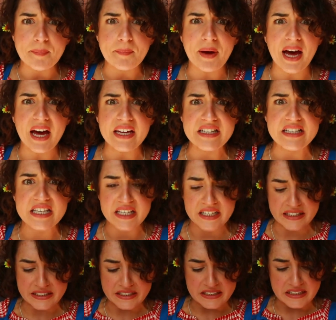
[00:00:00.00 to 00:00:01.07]
But
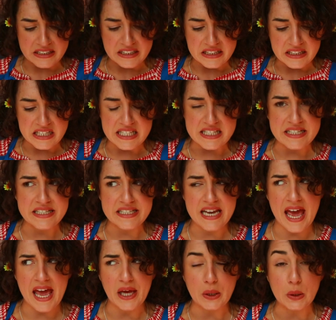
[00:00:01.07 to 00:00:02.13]
the
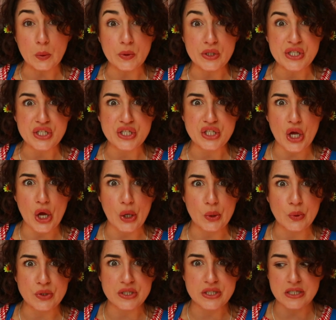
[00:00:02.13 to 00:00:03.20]
snail was
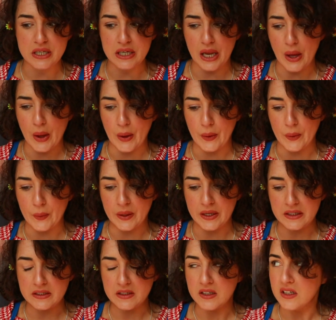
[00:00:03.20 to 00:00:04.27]
so slow,
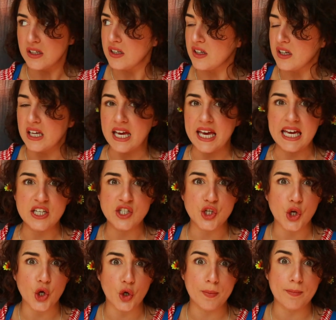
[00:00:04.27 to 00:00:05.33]
it
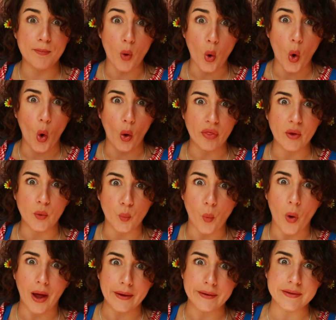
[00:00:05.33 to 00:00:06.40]
took more than
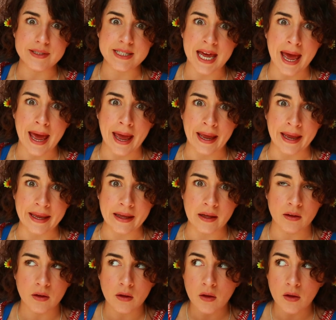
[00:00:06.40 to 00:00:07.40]
one day.